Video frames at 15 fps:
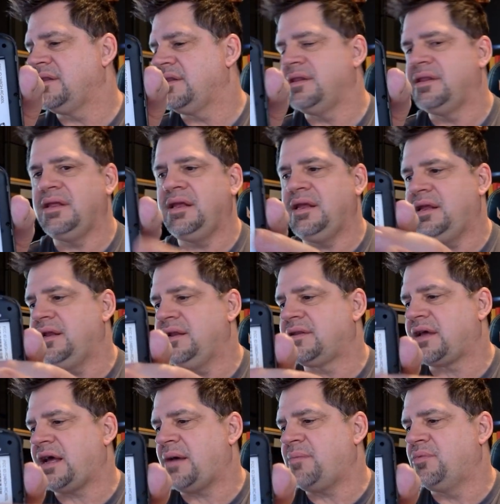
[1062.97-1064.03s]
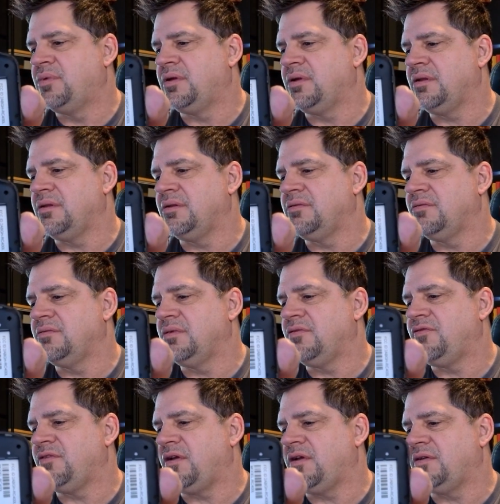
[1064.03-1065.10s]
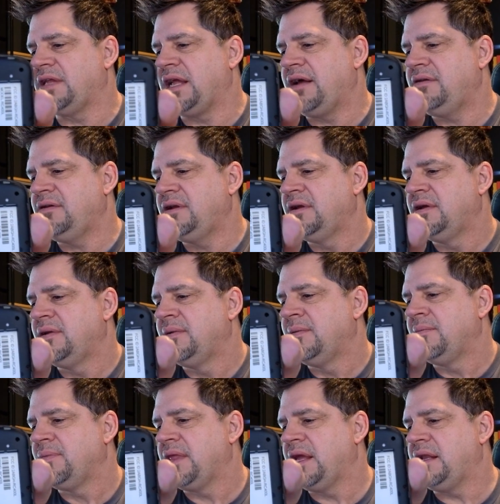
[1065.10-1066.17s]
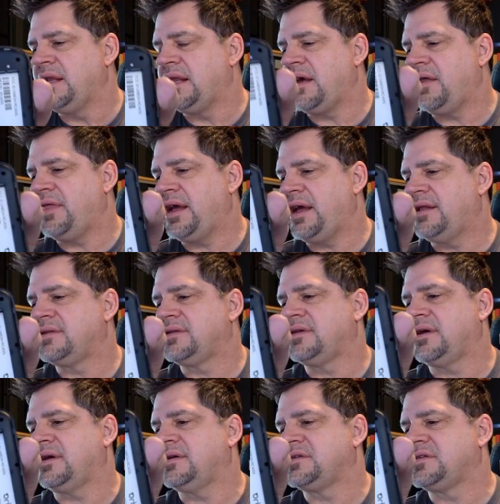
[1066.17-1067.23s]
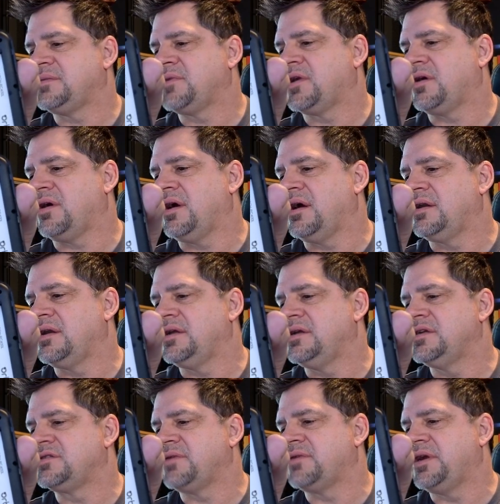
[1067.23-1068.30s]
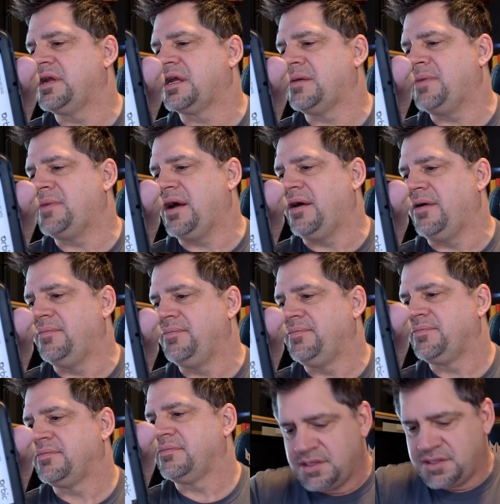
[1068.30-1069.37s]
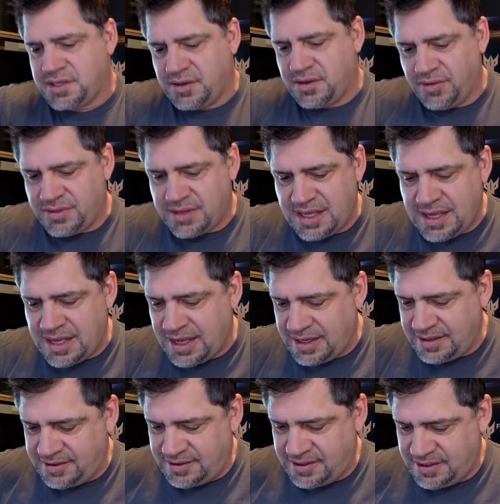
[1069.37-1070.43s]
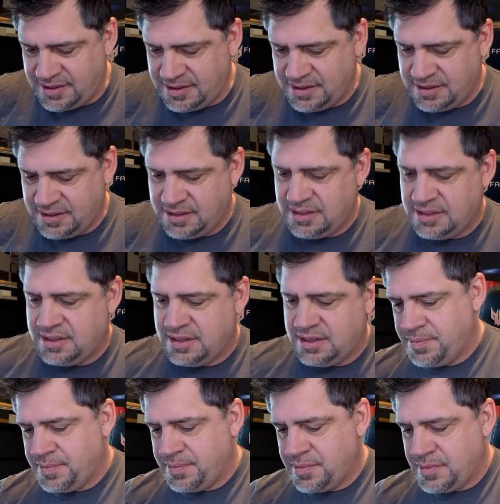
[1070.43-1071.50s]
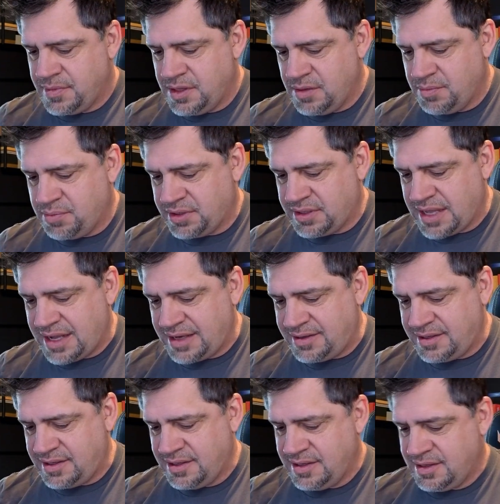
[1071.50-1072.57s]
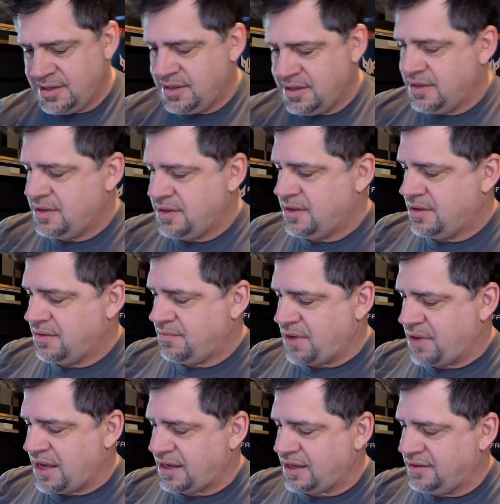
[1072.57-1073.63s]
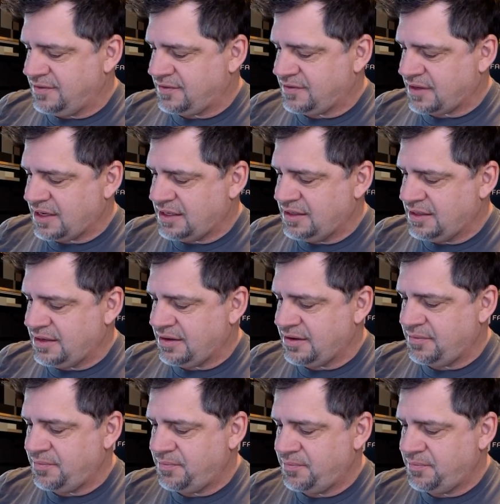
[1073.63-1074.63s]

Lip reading: the top will fall down. And now that SIM card is ready to come out. So that, you put that back inside there